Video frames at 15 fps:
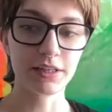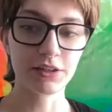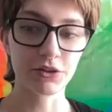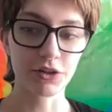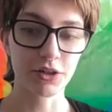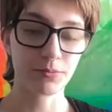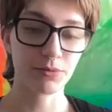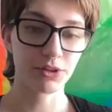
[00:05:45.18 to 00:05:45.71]
In
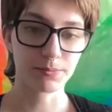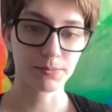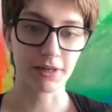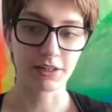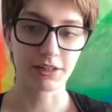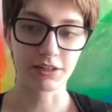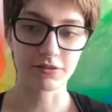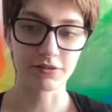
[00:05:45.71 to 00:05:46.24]
your
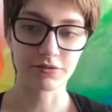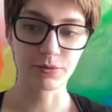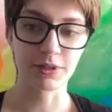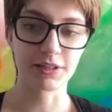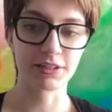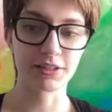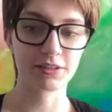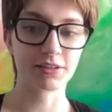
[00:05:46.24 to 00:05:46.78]
perspective,
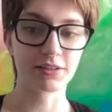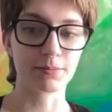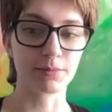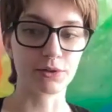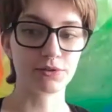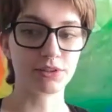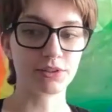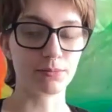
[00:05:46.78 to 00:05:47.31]
what is the
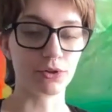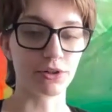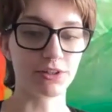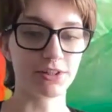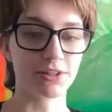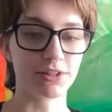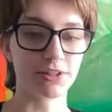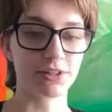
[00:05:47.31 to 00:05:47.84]
most
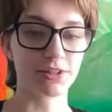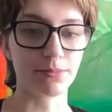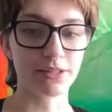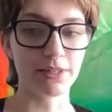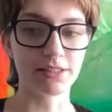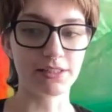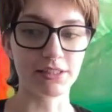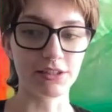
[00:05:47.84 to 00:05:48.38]
important public
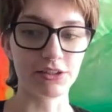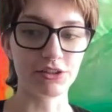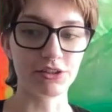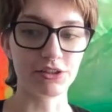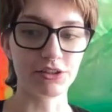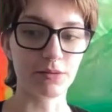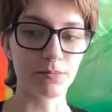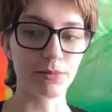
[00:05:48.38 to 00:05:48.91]
message
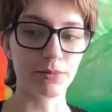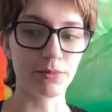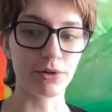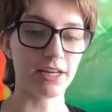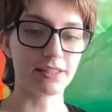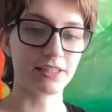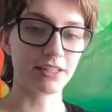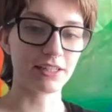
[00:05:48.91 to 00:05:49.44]
about
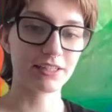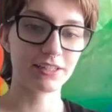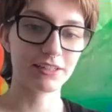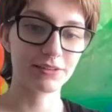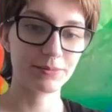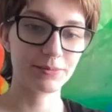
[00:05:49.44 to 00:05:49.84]
plastic?